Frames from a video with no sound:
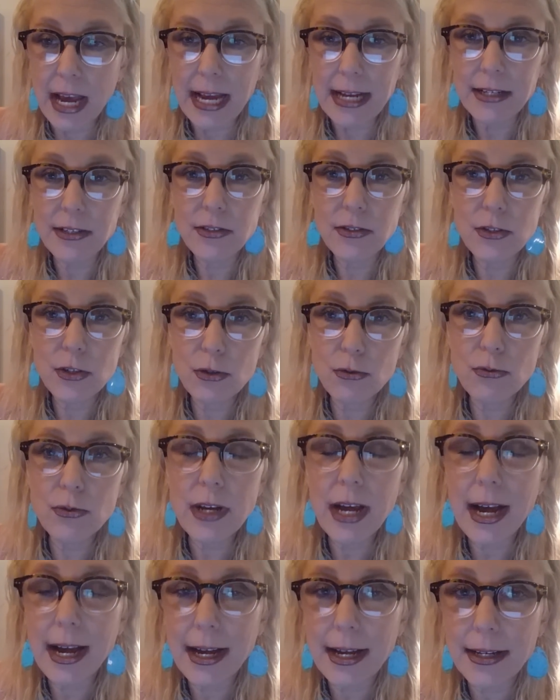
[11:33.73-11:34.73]
I do
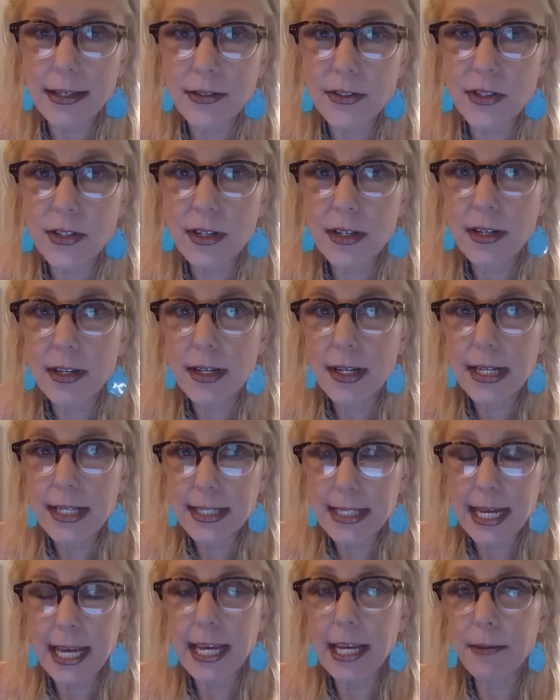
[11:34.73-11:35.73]
not
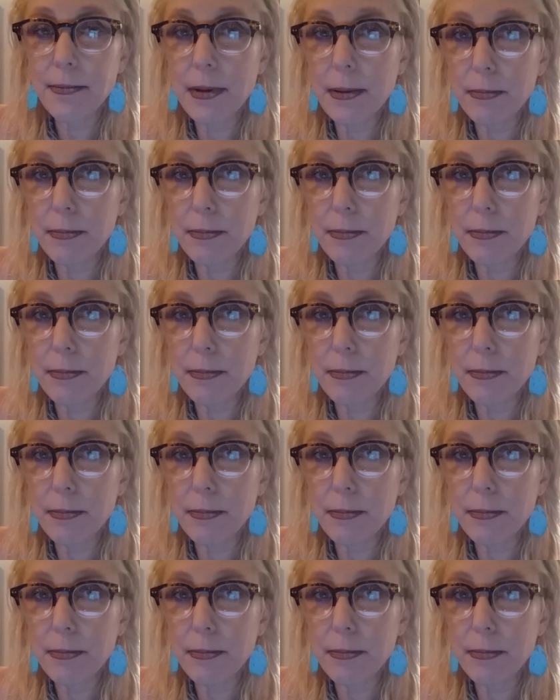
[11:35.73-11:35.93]
take